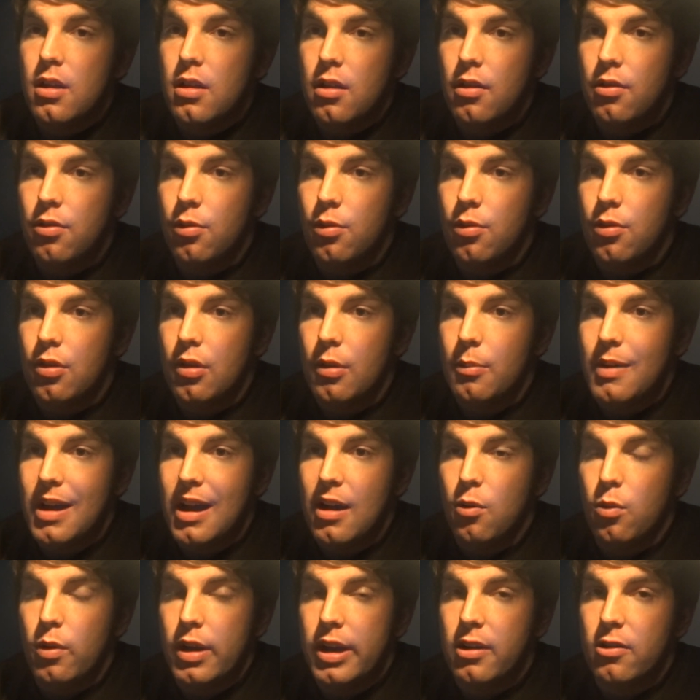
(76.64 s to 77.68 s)
This was
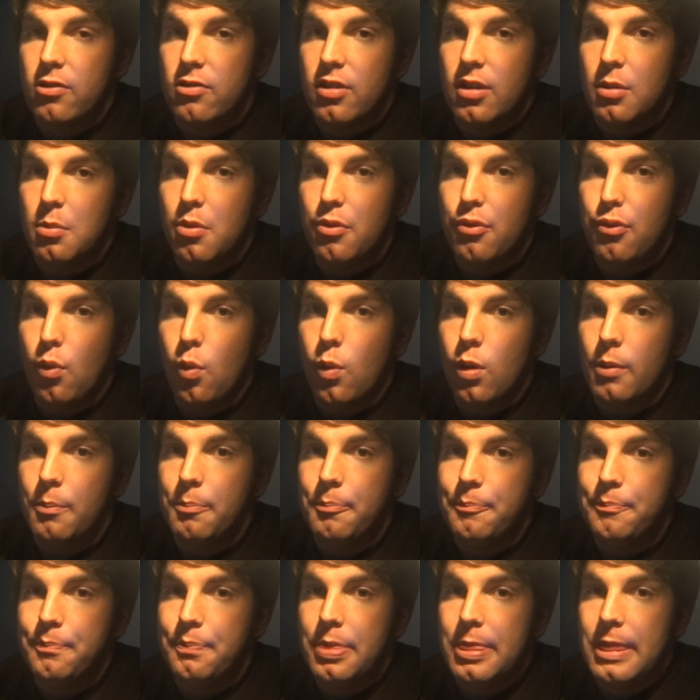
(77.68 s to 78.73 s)
about a week or two before,
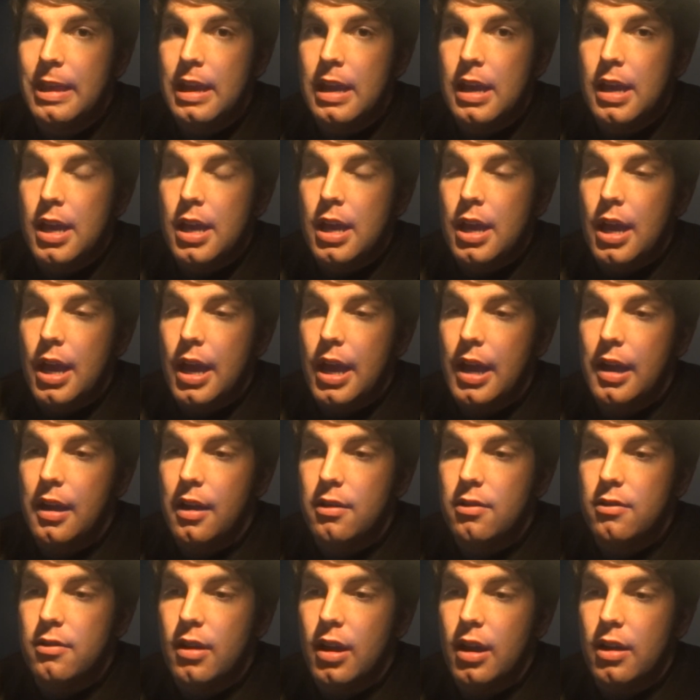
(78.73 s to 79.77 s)

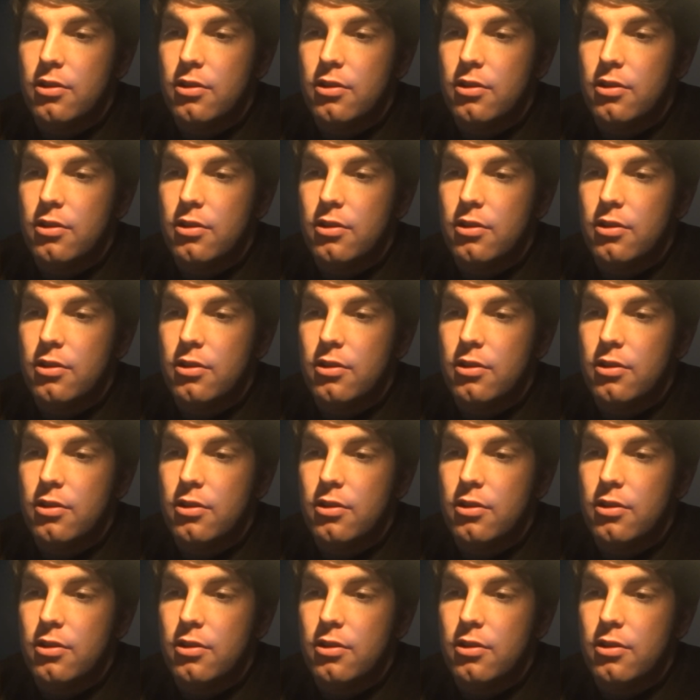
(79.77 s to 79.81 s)
and